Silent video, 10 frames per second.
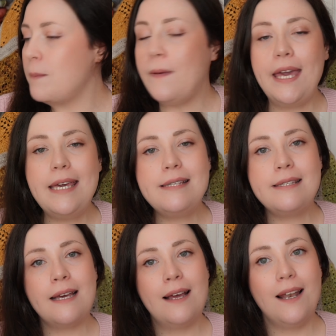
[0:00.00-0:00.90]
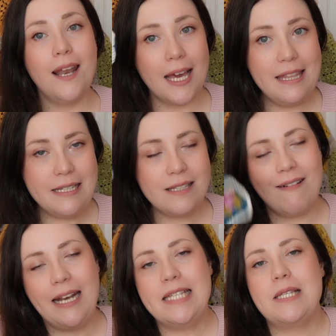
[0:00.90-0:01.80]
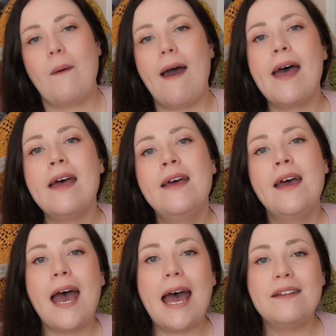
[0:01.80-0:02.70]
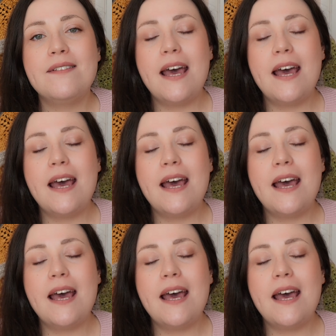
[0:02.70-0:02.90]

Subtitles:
a piece like this granny square and